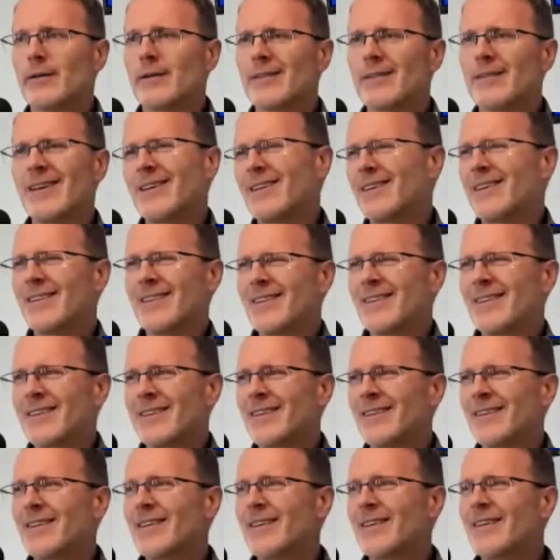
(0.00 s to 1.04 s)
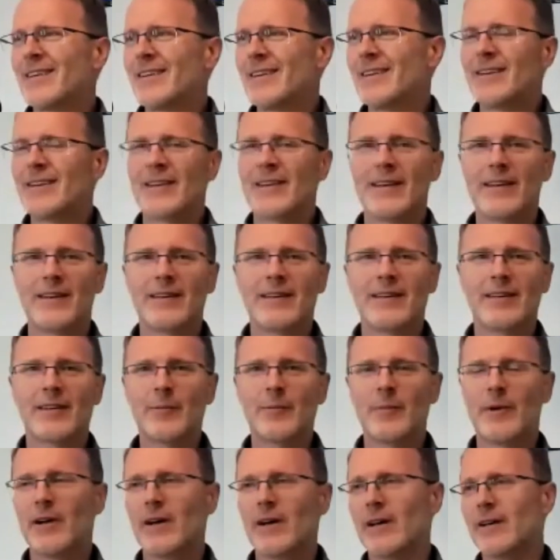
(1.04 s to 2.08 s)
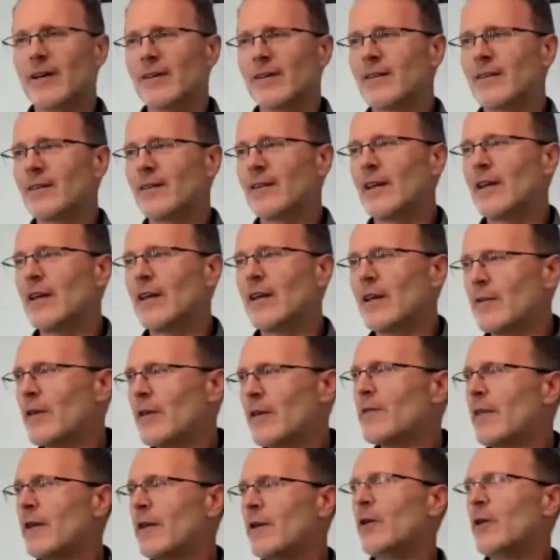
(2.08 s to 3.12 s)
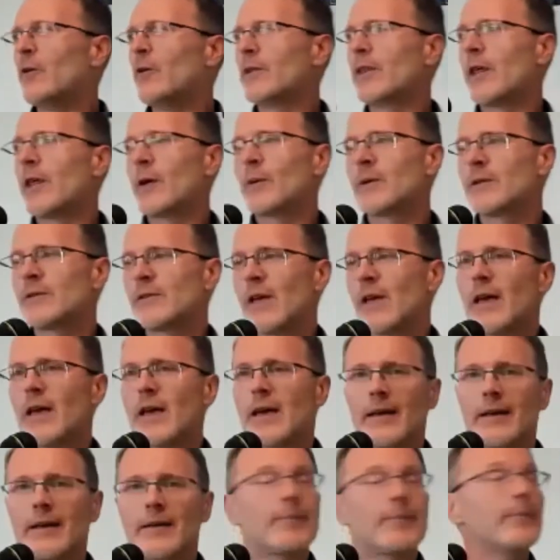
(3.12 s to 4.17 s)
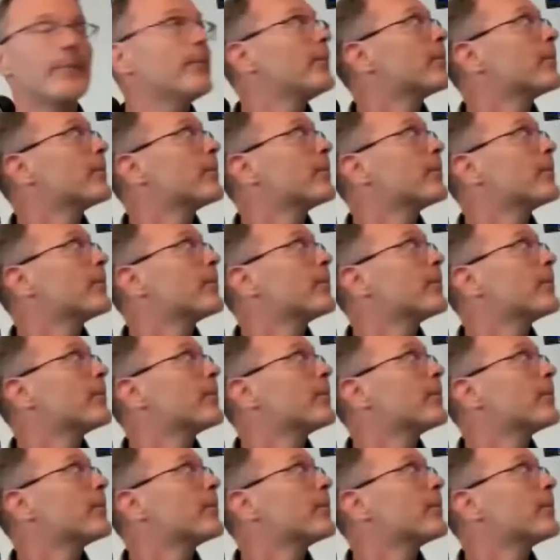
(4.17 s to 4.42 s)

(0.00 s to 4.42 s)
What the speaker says: It's like, come on, if they knew what they were saying.